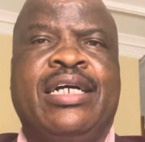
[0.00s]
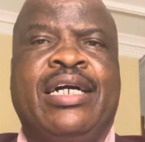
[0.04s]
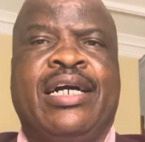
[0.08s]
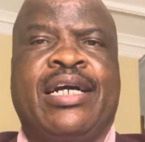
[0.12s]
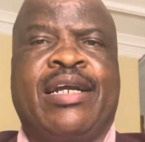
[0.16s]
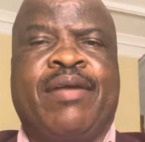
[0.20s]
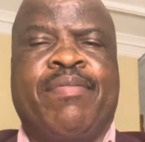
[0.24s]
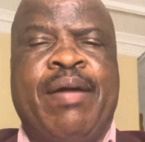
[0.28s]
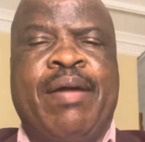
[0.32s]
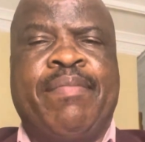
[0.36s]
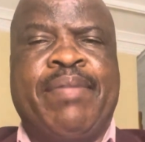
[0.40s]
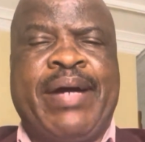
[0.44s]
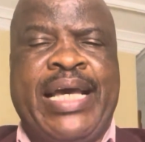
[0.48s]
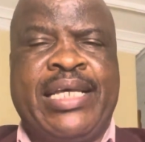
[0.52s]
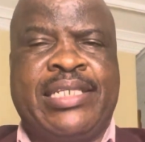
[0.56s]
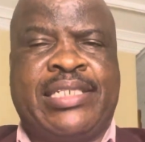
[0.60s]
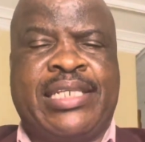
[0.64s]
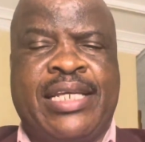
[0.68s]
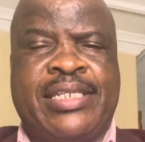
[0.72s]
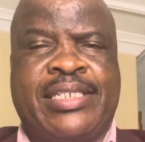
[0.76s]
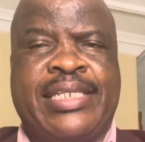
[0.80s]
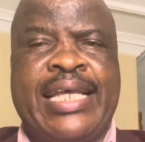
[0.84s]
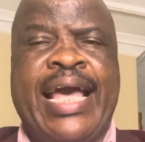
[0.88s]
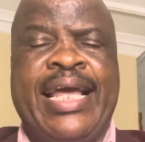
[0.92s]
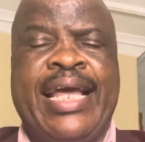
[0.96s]
Remember, as
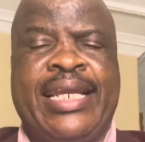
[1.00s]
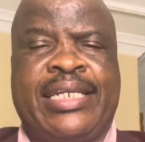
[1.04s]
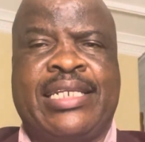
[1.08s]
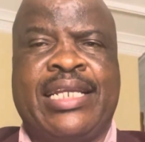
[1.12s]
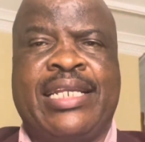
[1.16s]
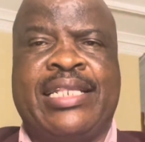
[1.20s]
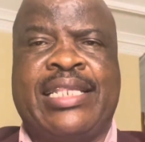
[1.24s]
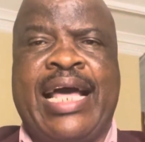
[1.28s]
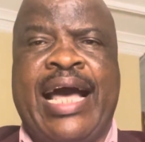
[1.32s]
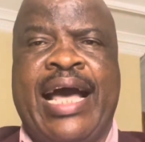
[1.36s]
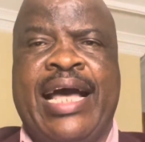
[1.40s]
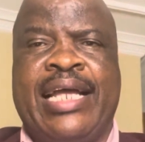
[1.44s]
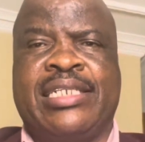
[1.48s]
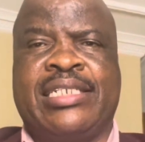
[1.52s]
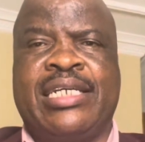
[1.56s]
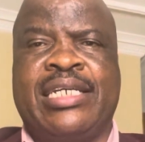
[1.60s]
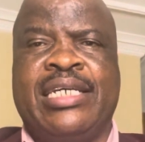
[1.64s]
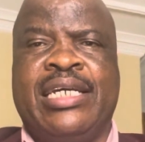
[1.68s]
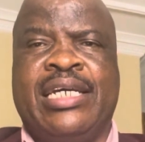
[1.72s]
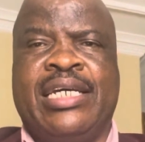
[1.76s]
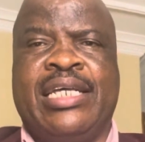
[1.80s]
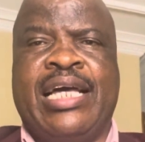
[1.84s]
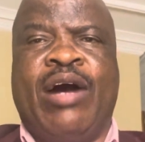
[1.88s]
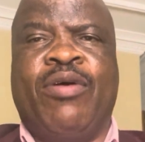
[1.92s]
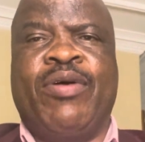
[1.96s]
I said, that
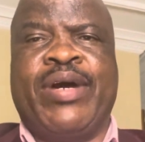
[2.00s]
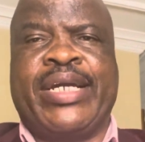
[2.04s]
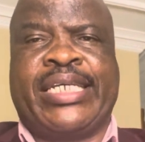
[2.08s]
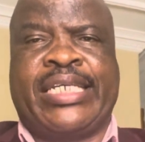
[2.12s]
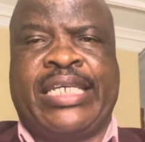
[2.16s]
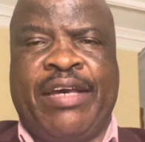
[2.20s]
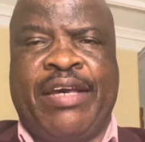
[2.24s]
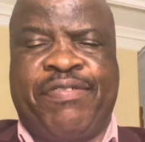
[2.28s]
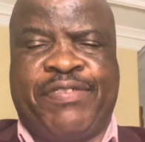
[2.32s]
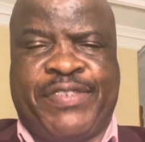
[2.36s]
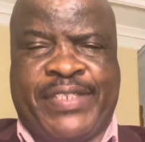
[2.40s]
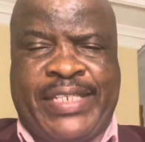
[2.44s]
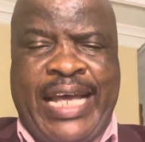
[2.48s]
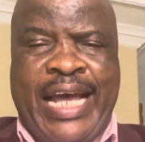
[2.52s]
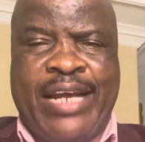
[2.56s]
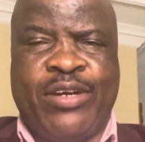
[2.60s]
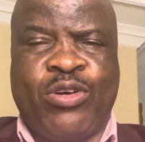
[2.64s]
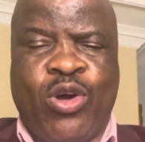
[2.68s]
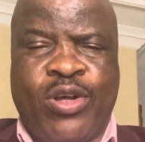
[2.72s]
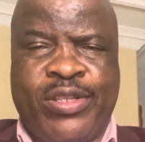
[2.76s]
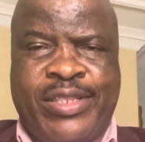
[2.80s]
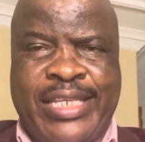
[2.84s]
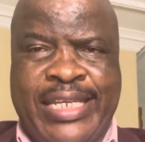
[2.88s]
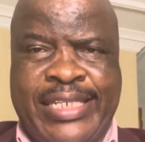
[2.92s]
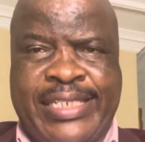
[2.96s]
our gifts are
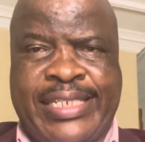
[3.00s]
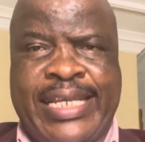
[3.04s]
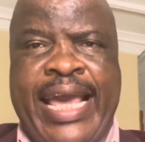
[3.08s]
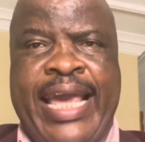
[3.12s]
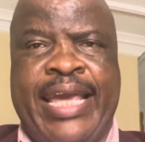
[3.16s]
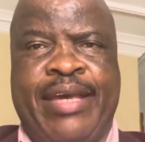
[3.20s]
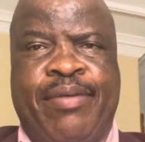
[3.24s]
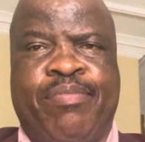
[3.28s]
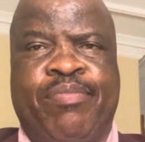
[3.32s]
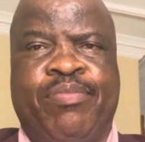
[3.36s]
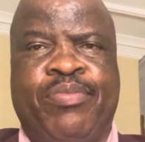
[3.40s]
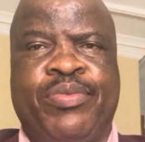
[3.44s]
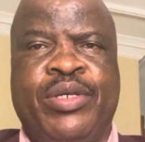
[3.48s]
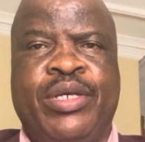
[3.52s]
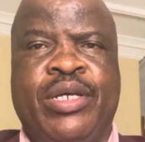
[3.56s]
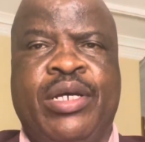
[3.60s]
not the same.